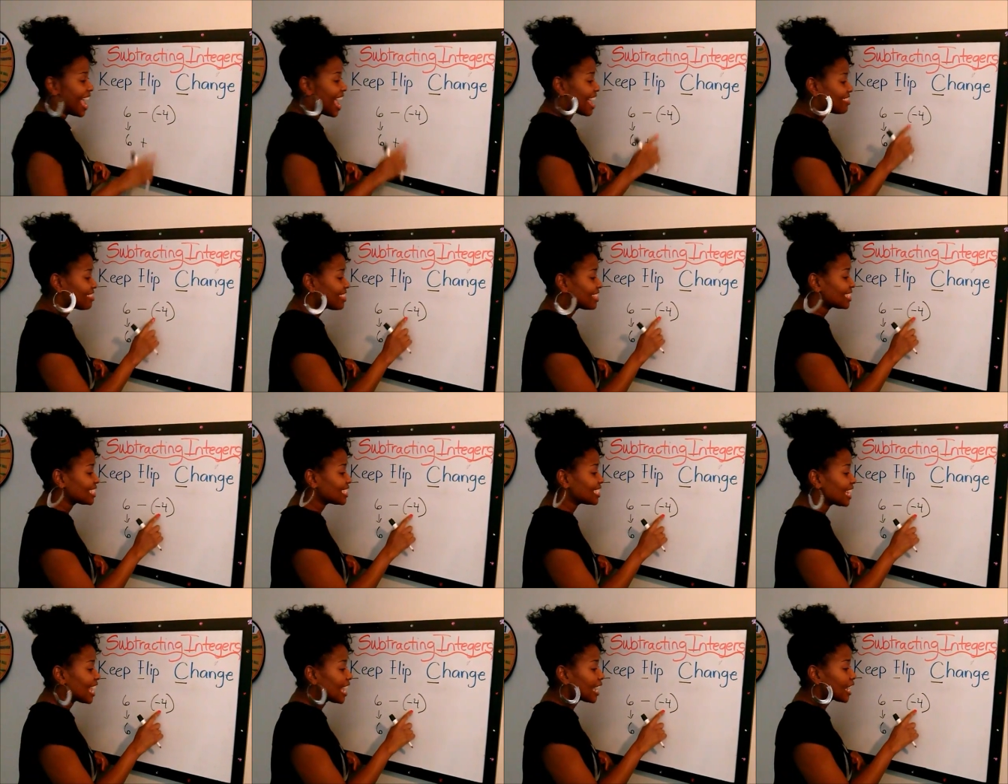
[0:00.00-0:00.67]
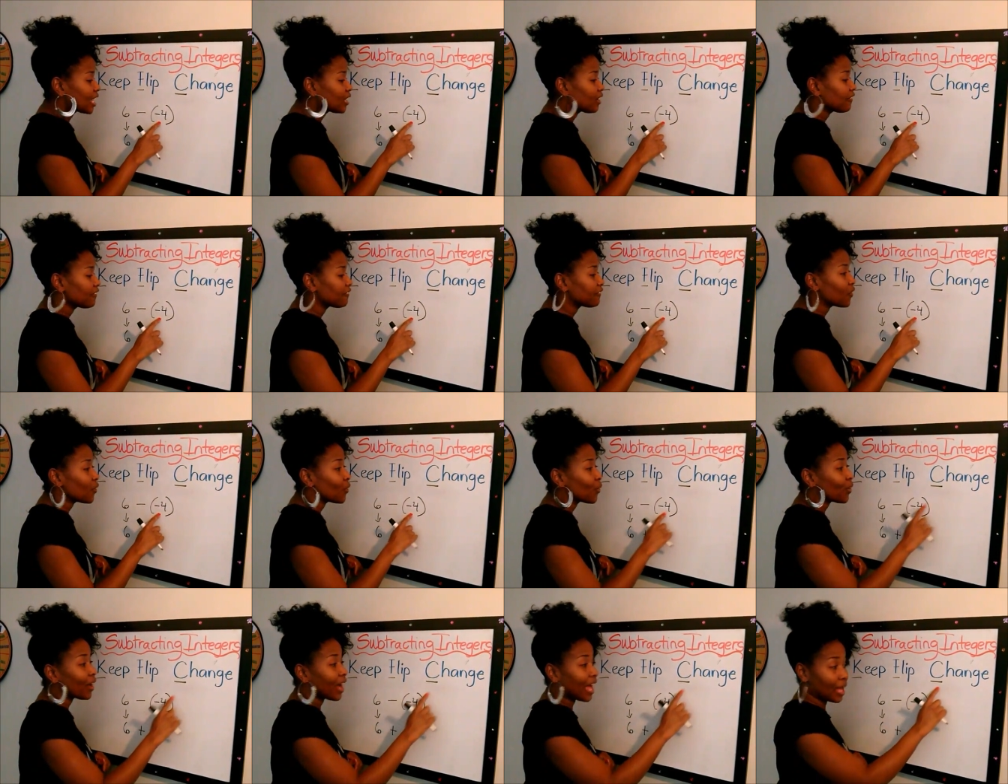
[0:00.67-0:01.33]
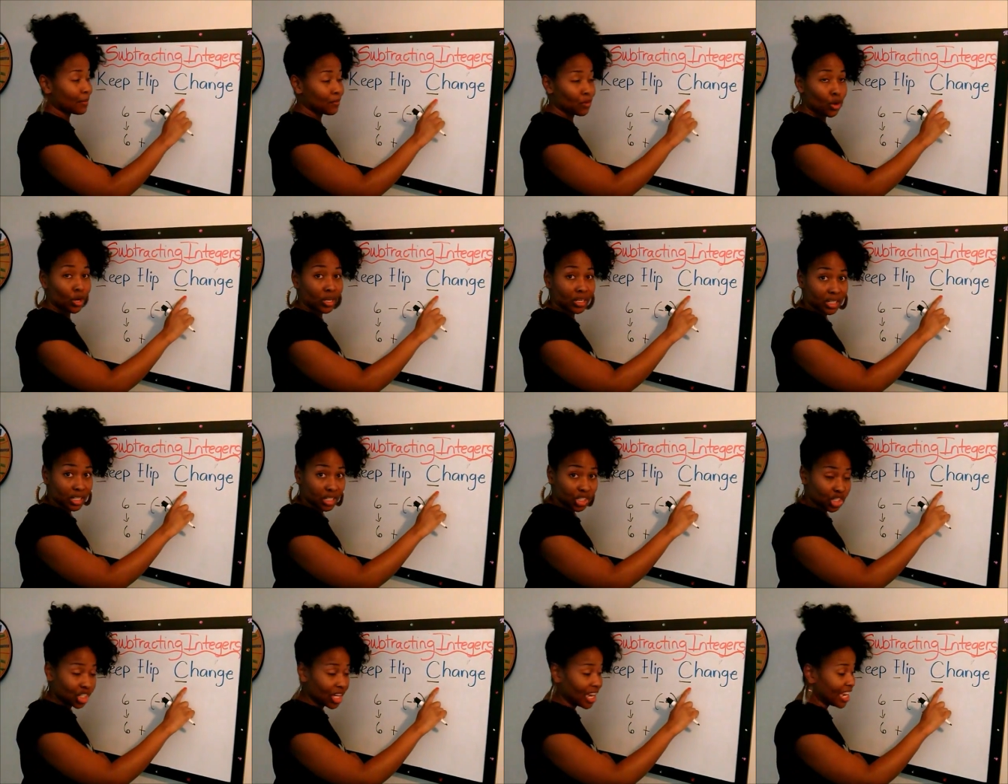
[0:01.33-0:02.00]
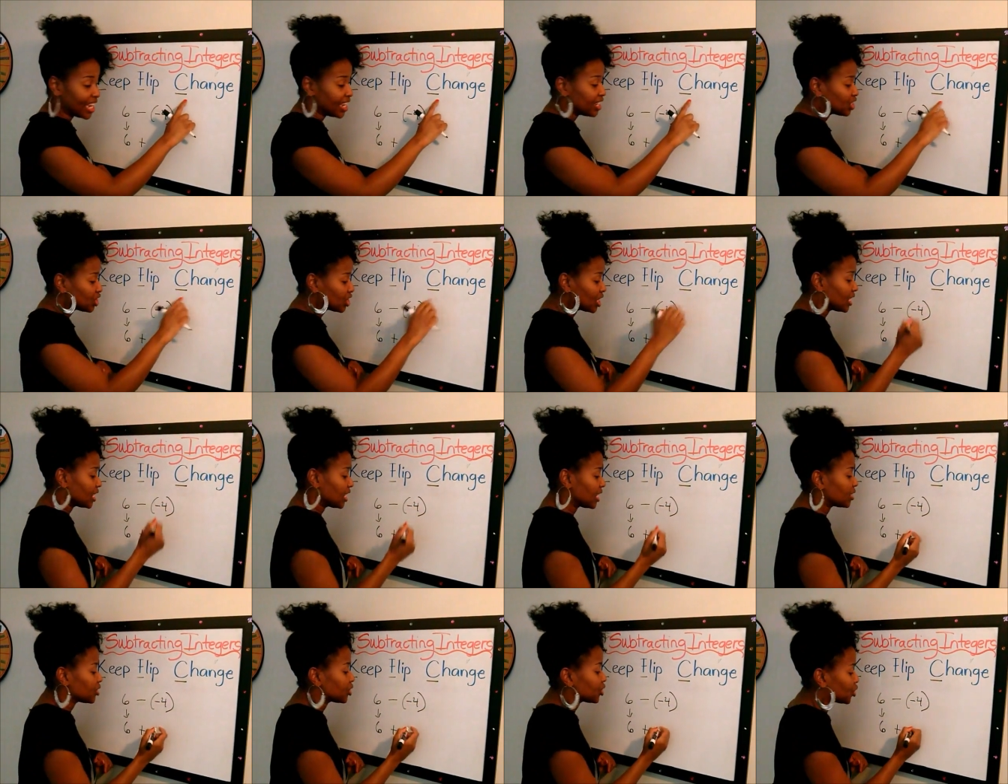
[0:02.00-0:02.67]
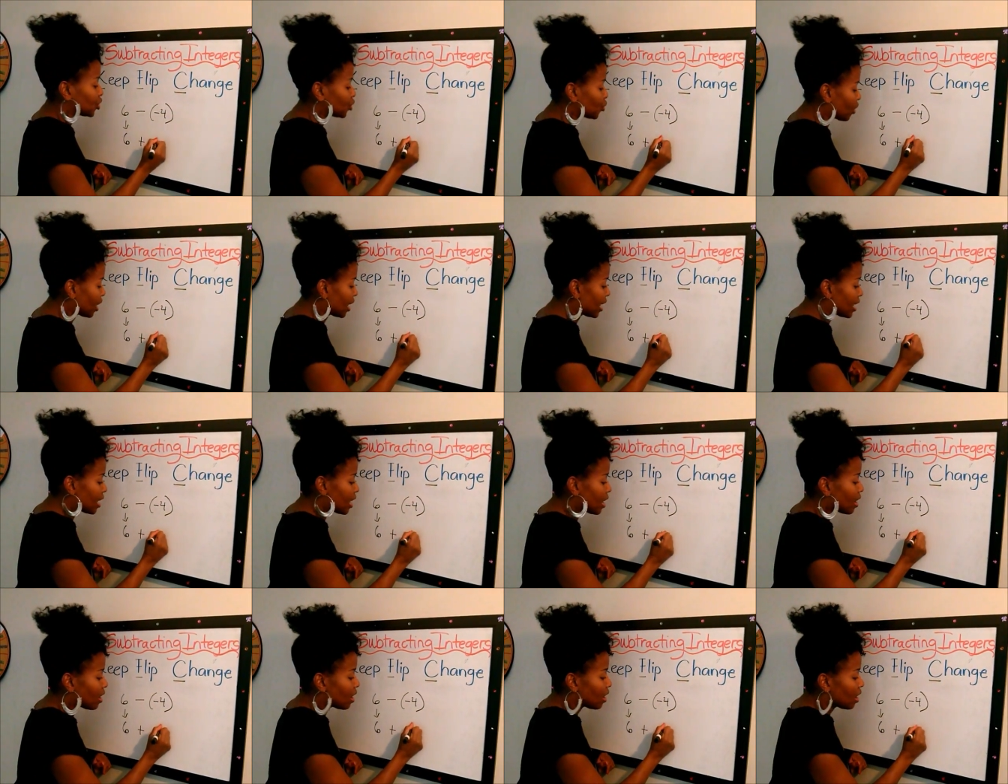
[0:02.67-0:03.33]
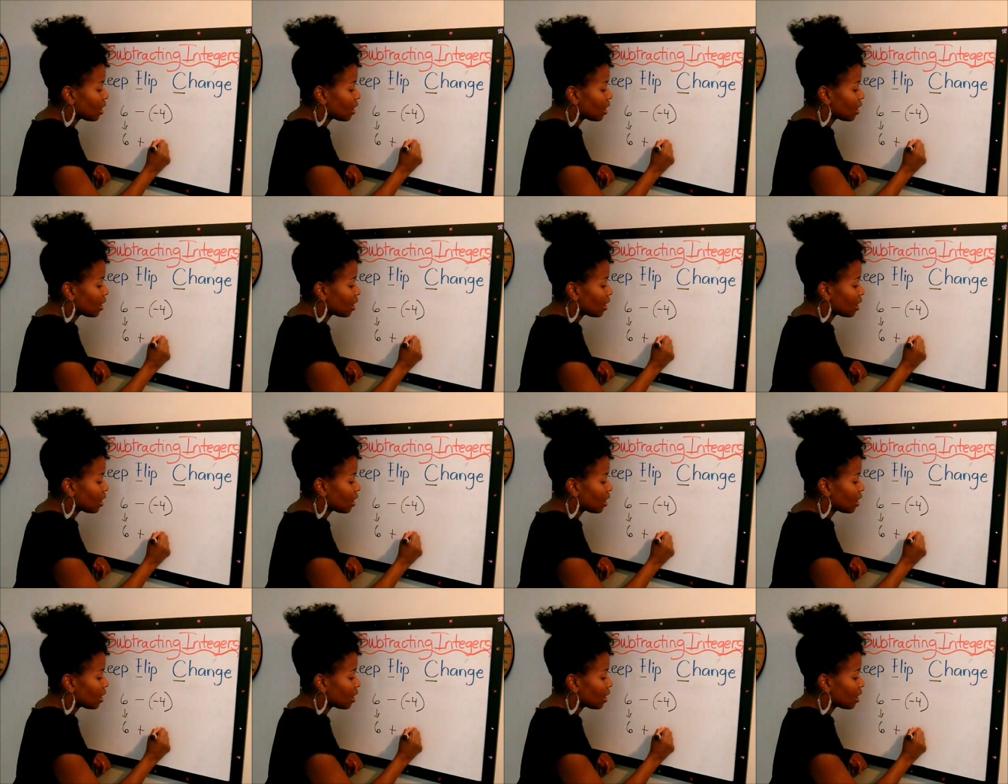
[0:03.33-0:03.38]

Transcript: And this negative 4, I'm going to change it into a